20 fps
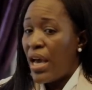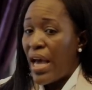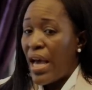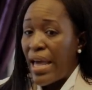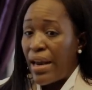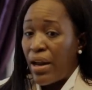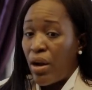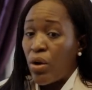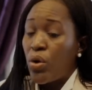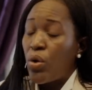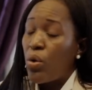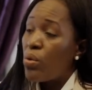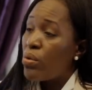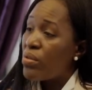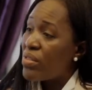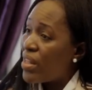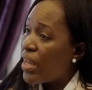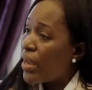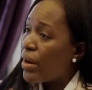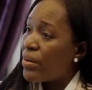and our goal
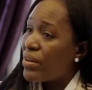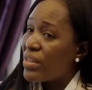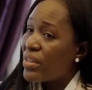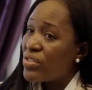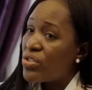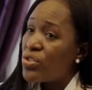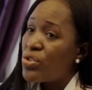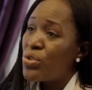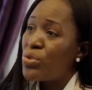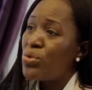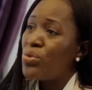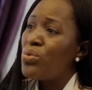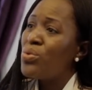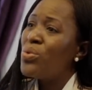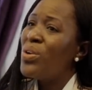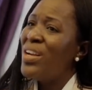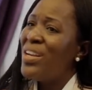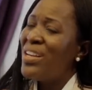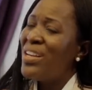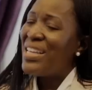there is to
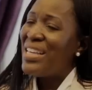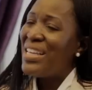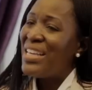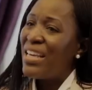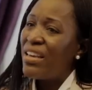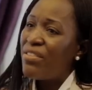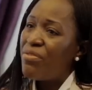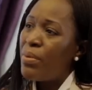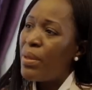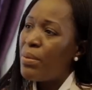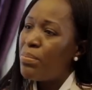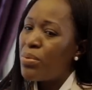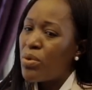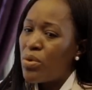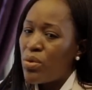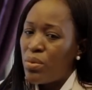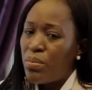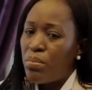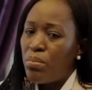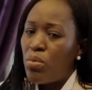give
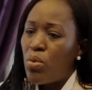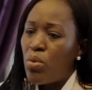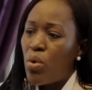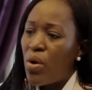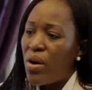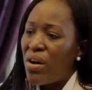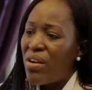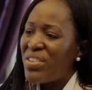people more